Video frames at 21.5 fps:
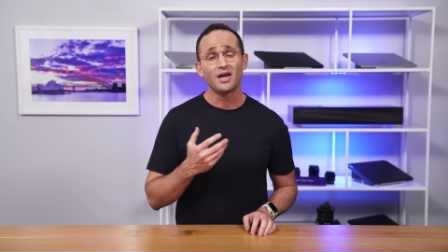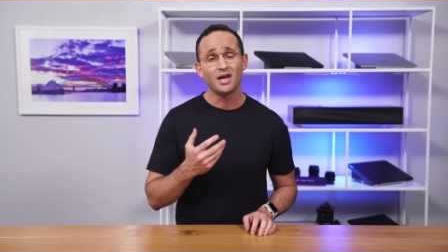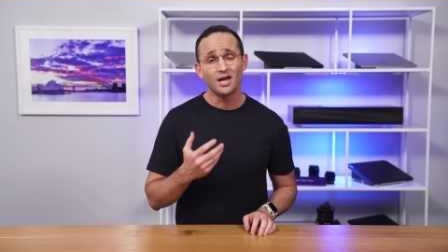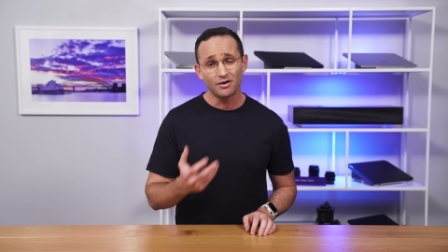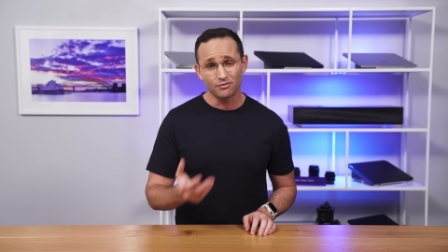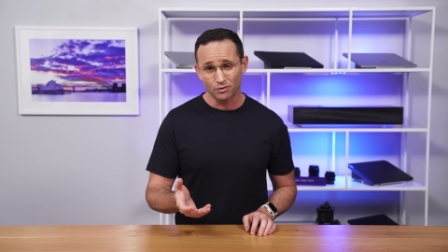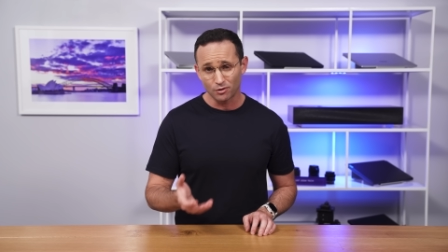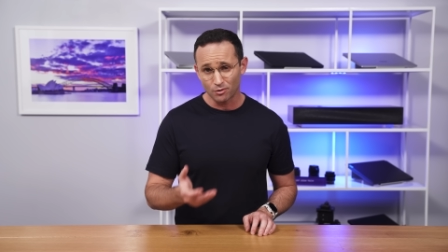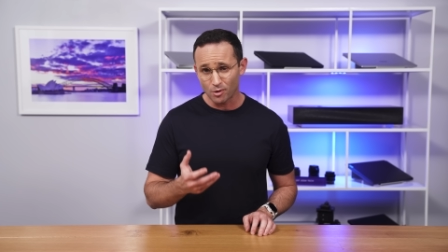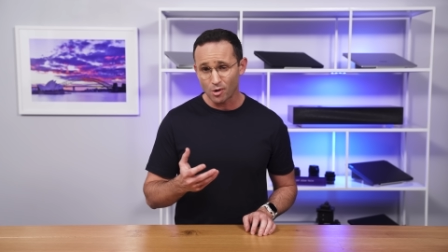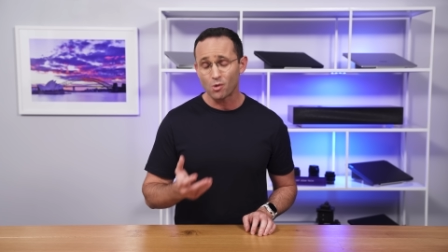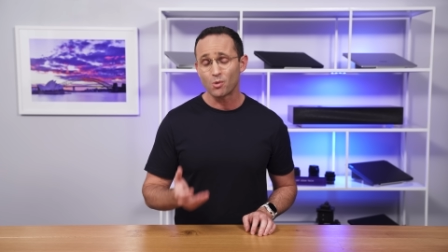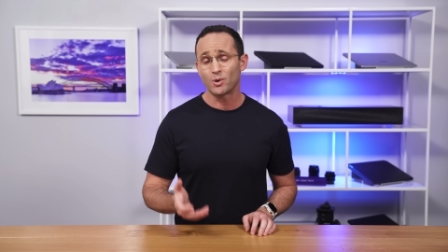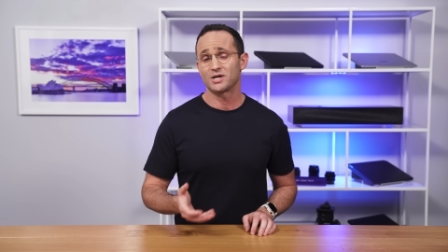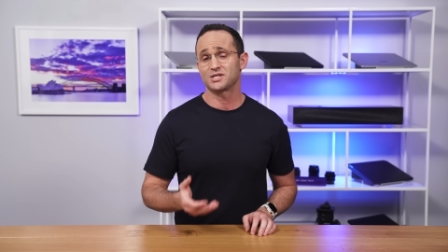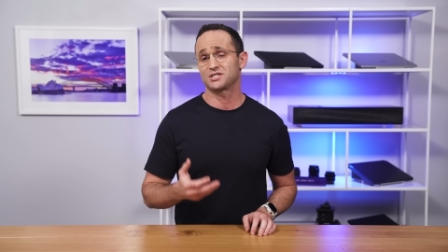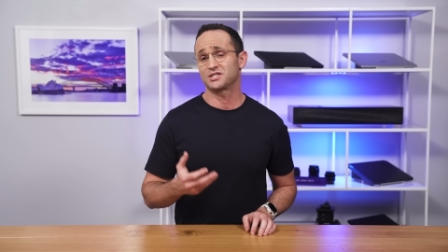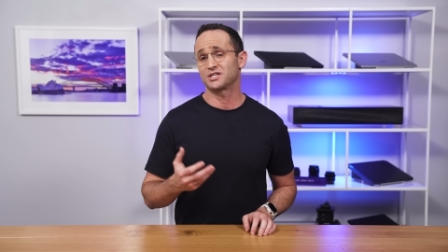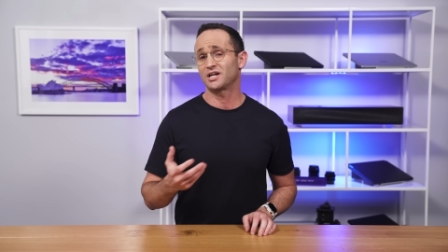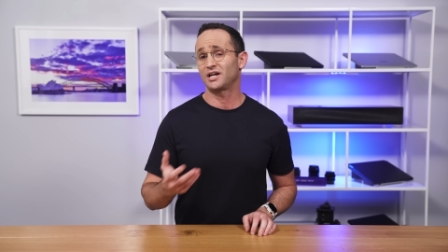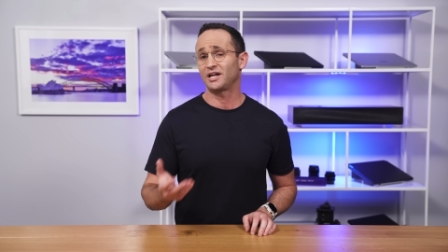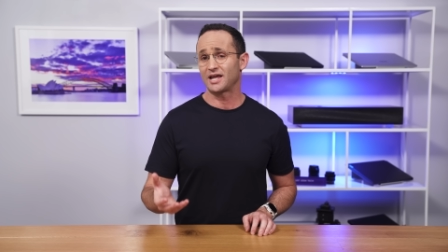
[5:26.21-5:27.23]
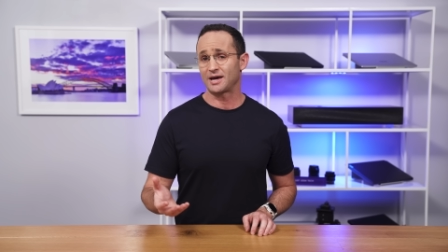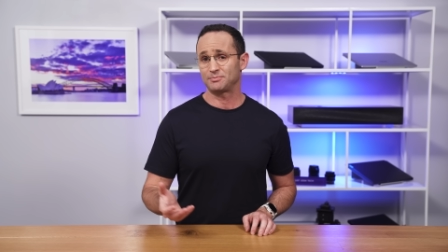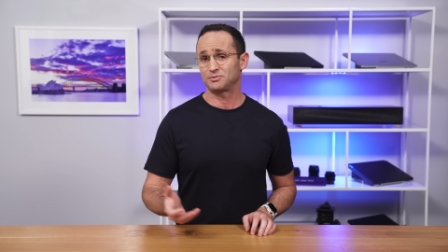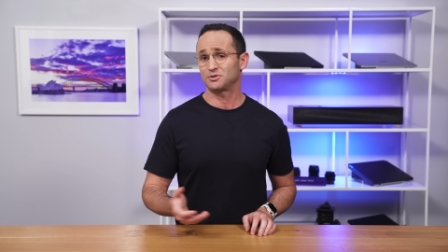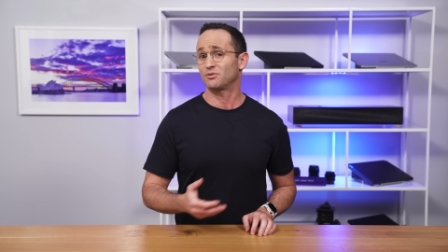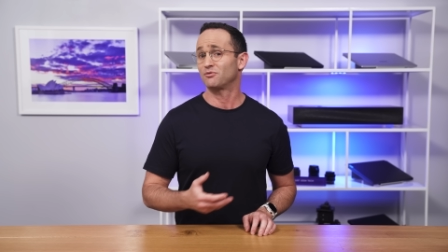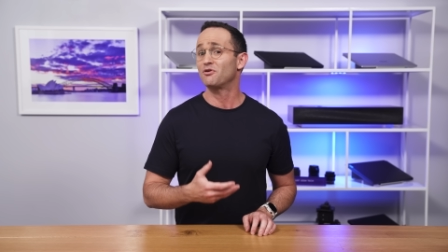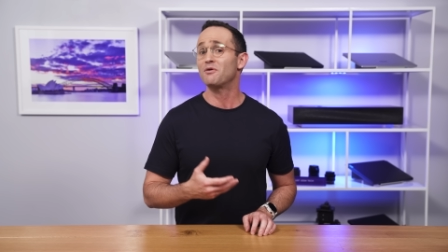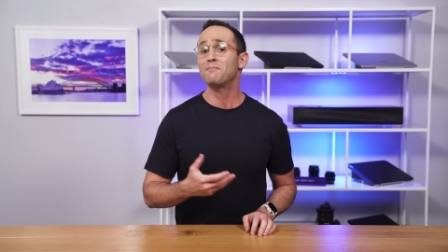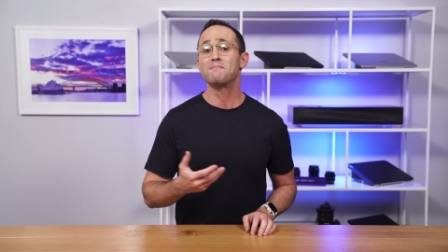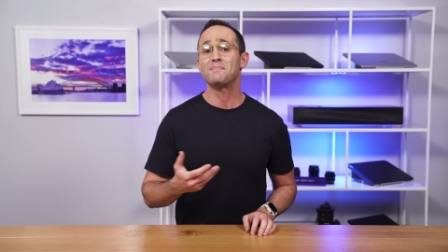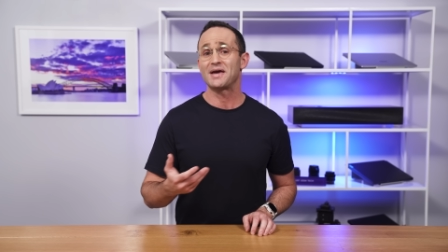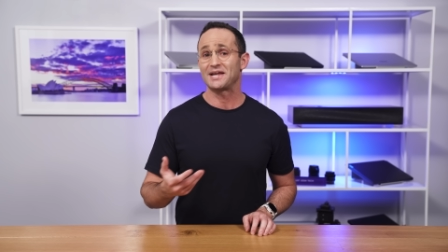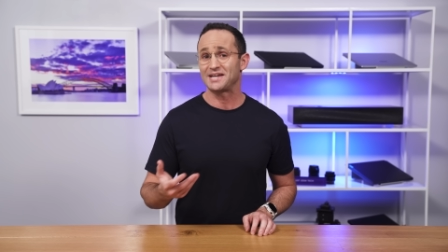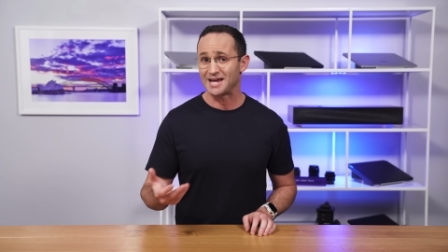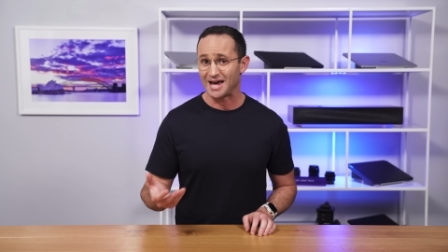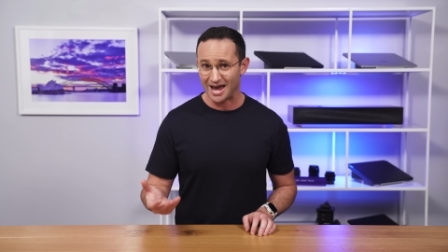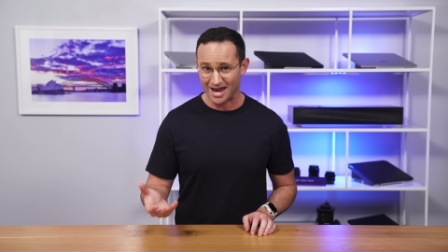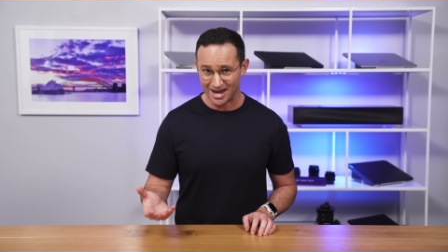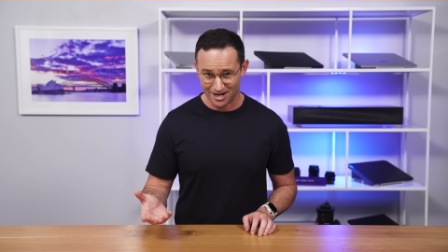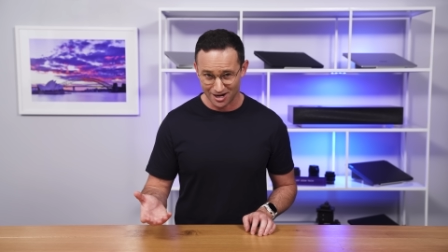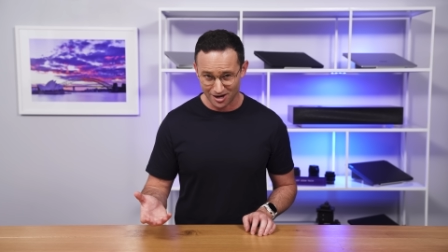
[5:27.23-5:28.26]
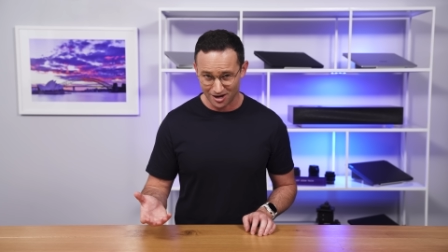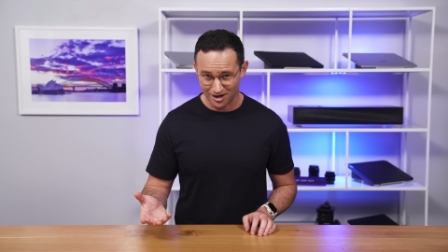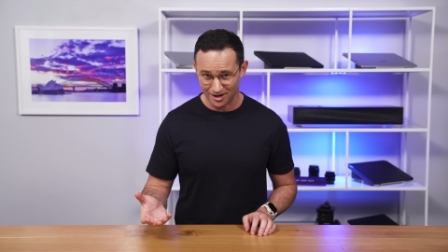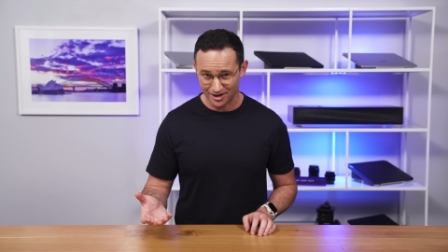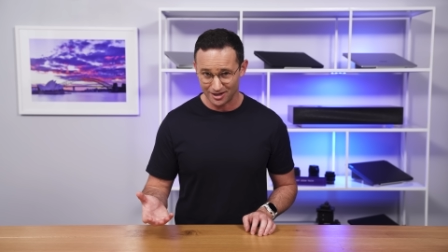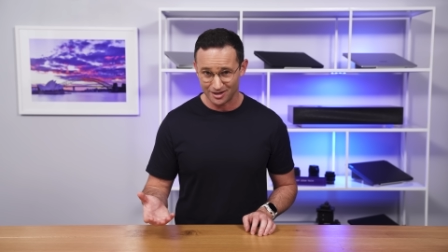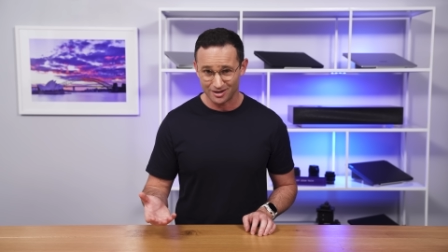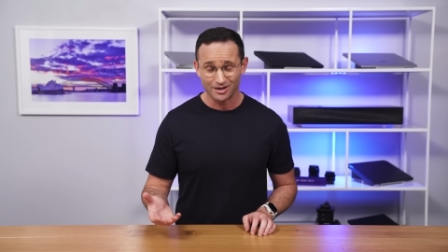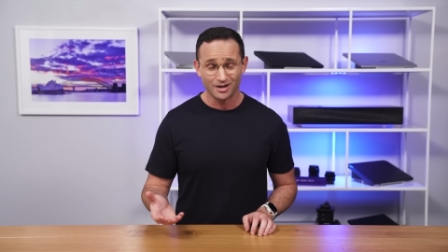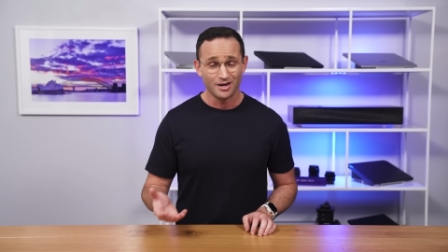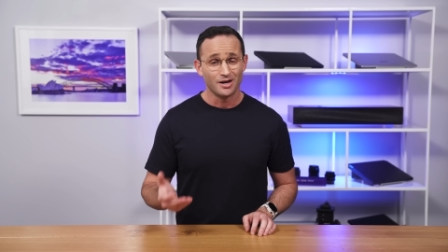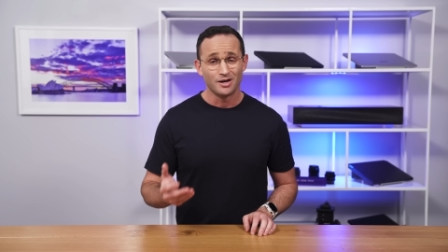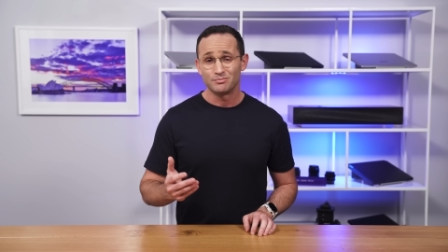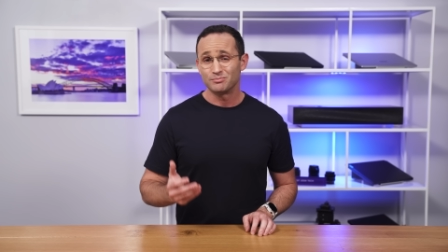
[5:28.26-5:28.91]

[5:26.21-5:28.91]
ever requested a laptop for better AI.